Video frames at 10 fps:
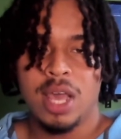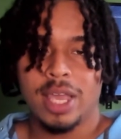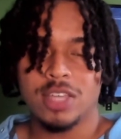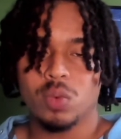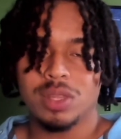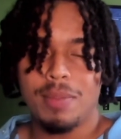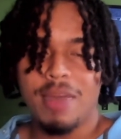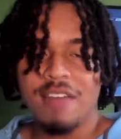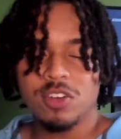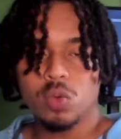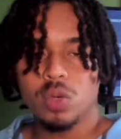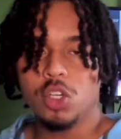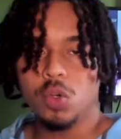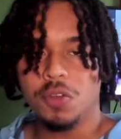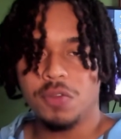against what the Mavericks want to
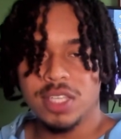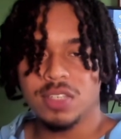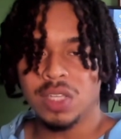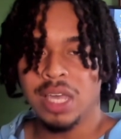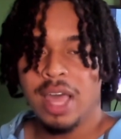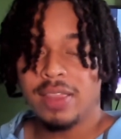do defensively.